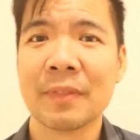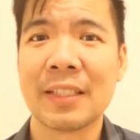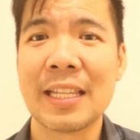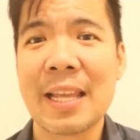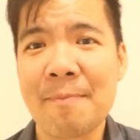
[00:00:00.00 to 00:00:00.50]

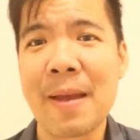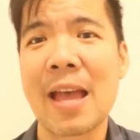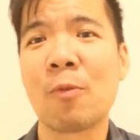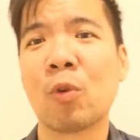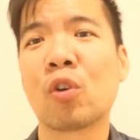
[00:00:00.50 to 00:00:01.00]
the
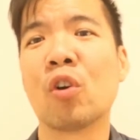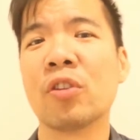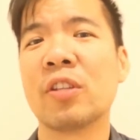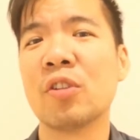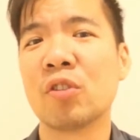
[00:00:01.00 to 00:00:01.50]
demand will
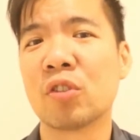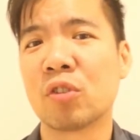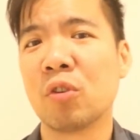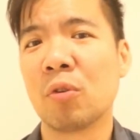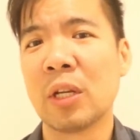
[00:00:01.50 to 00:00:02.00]
continue to
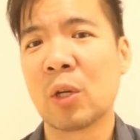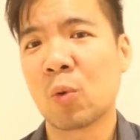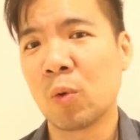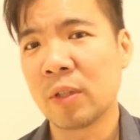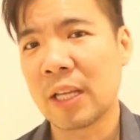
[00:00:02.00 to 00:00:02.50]
slowly
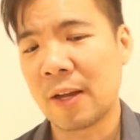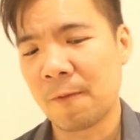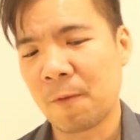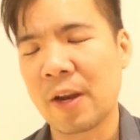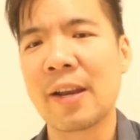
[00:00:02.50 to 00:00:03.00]
cool
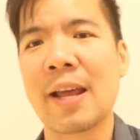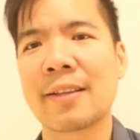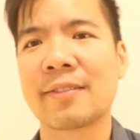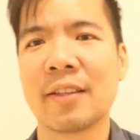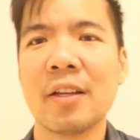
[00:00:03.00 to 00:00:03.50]
down for the
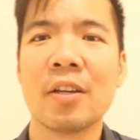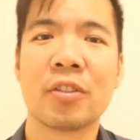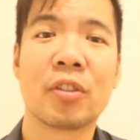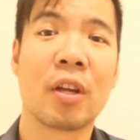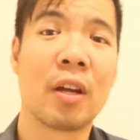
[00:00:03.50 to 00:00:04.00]
next
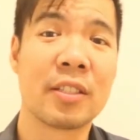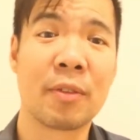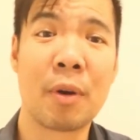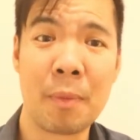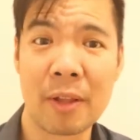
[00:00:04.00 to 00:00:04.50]
uh,
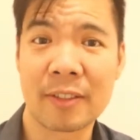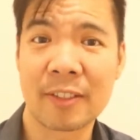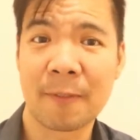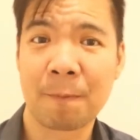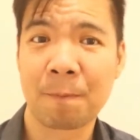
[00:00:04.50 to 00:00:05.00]
several
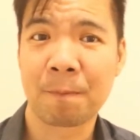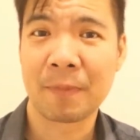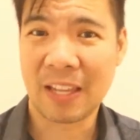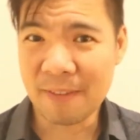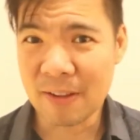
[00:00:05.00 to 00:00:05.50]
months.
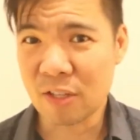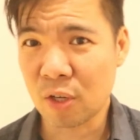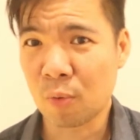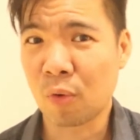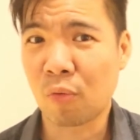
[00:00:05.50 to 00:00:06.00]
The
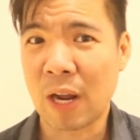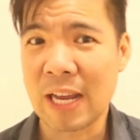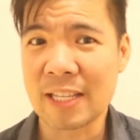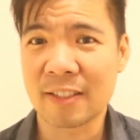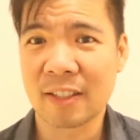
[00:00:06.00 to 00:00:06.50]
inventory will
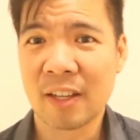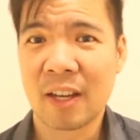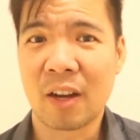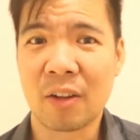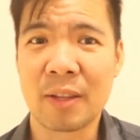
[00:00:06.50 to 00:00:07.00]
rise
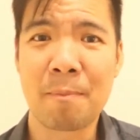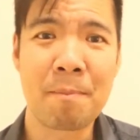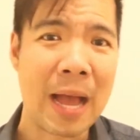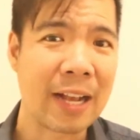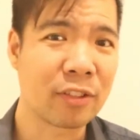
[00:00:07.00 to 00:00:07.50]
on the
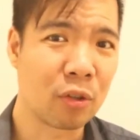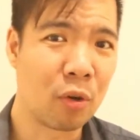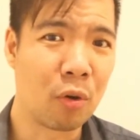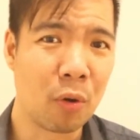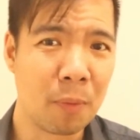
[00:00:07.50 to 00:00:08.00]
backs of
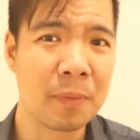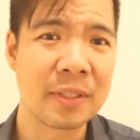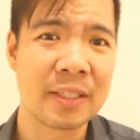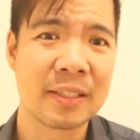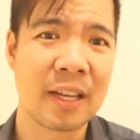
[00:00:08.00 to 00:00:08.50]

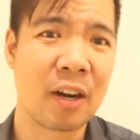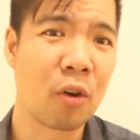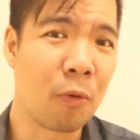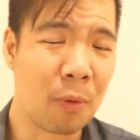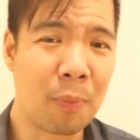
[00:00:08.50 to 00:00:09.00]
homes that are
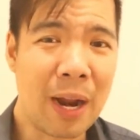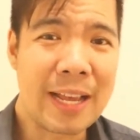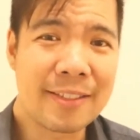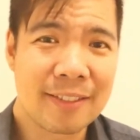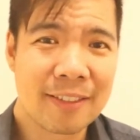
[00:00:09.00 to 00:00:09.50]

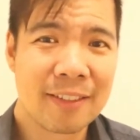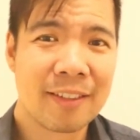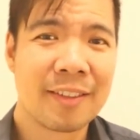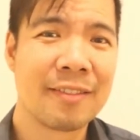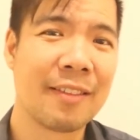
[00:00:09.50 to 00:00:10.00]
overpriced,
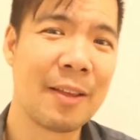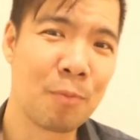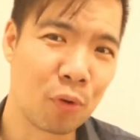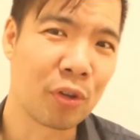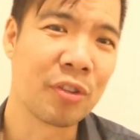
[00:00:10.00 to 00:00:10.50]

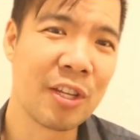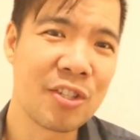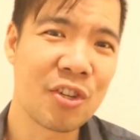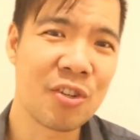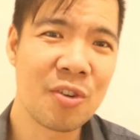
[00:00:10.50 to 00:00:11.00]
in poor
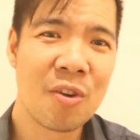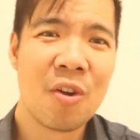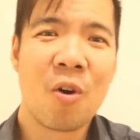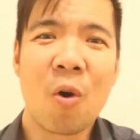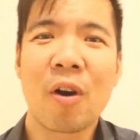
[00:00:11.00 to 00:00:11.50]
condition,
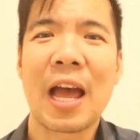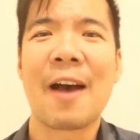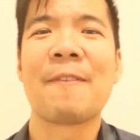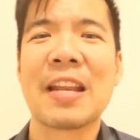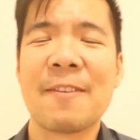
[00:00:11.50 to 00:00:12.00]
or
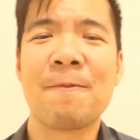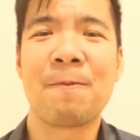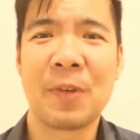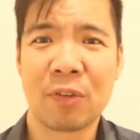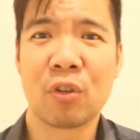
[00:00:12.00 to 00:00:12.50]
have an
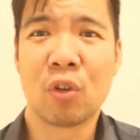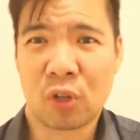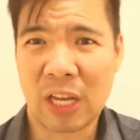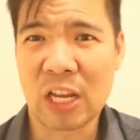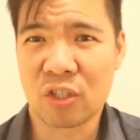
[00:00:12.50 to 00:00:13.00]
inferior
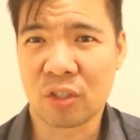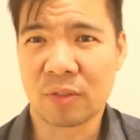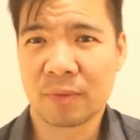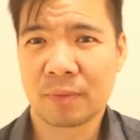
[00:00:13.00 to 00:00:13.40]
location.